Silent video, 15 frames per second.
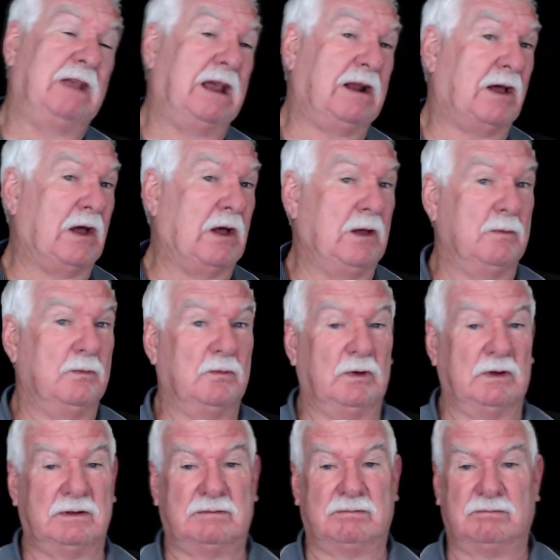Get home
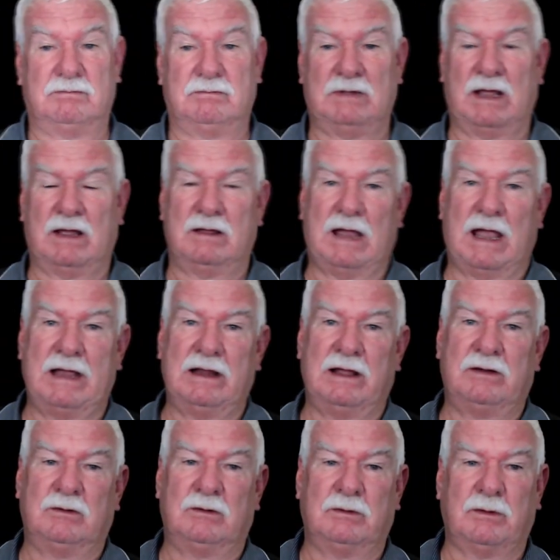with
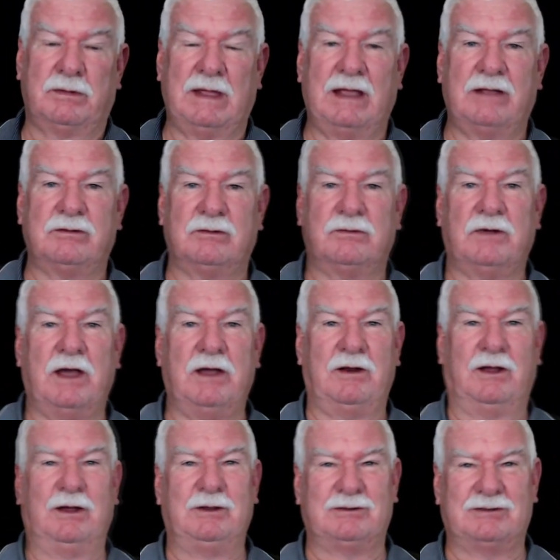800 or 1,000
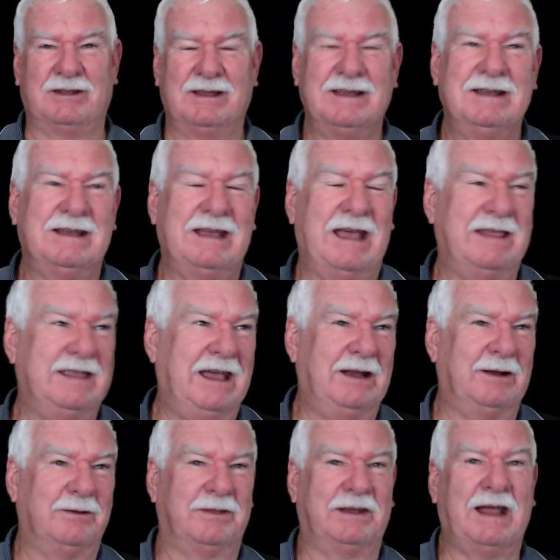photos at the
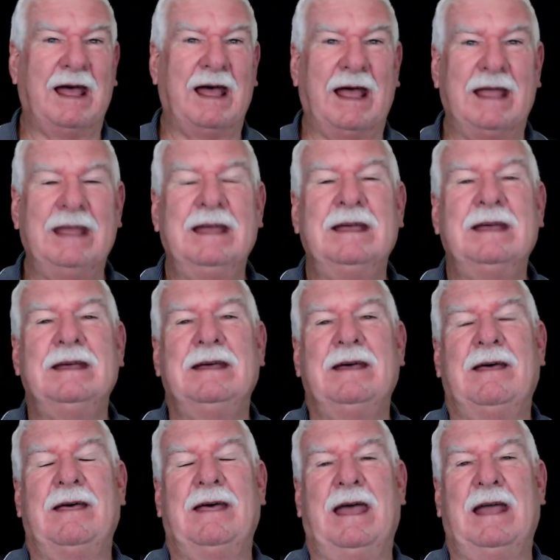end of the day,
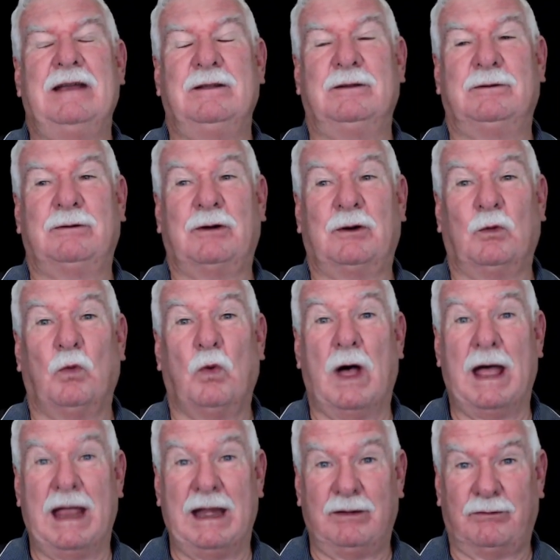and you've got to
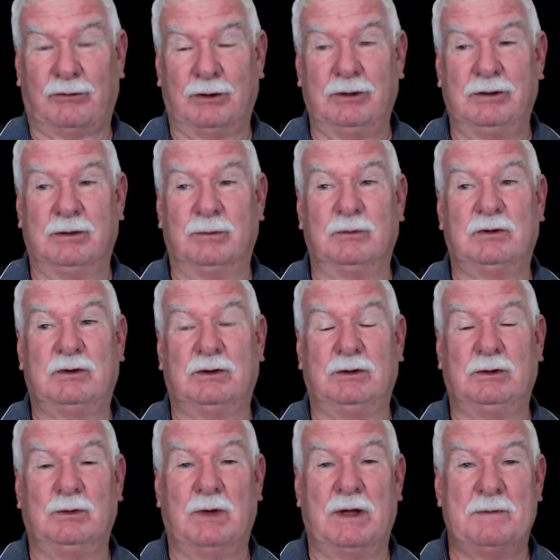wade through them
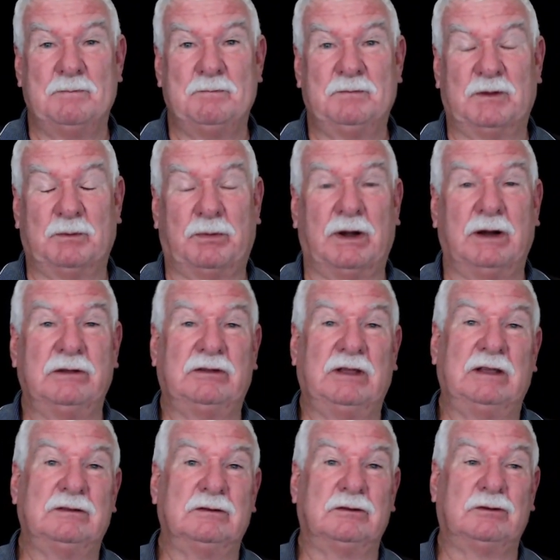to
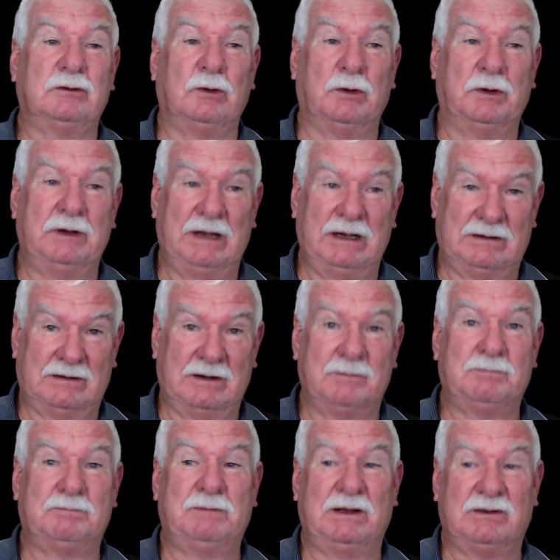process and sort. It's a
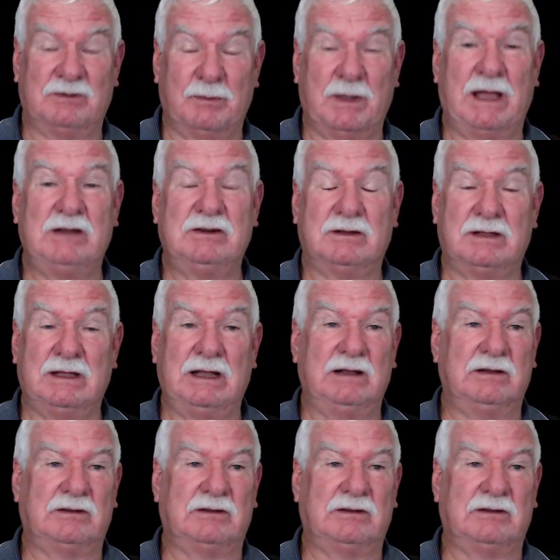major thing.